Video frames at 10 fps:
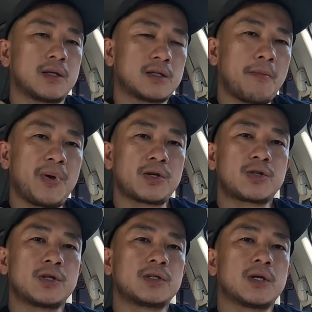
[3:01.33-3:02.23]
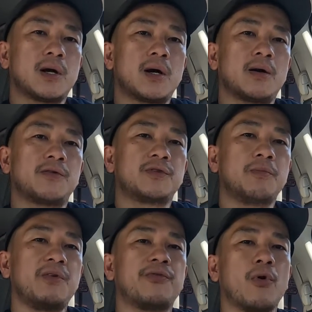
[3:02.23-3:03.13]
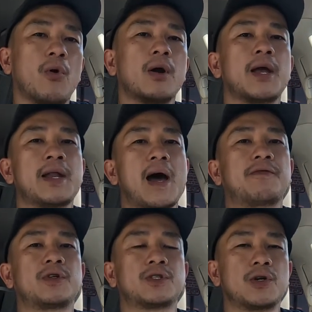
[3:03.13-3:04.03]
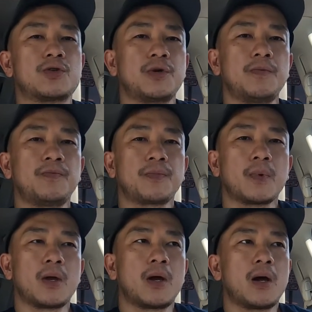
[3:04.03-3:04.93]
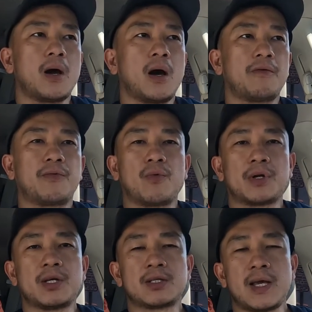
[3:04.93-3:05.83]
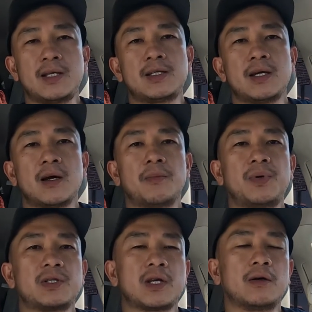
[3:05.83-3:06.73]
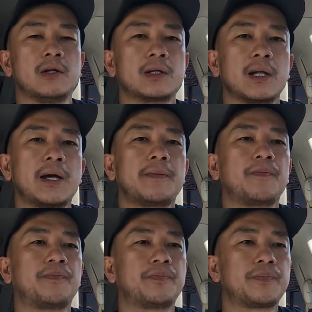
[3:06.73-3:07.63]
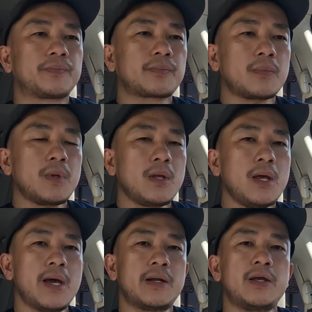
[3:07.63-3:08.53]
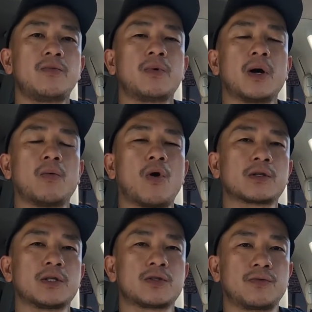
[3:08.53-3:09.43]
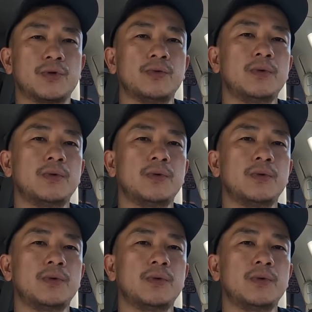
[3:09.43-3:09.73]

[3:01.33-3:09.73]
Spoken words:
some pictures of the before and after surgery of what his ACL, PCL looked like, and he walked us through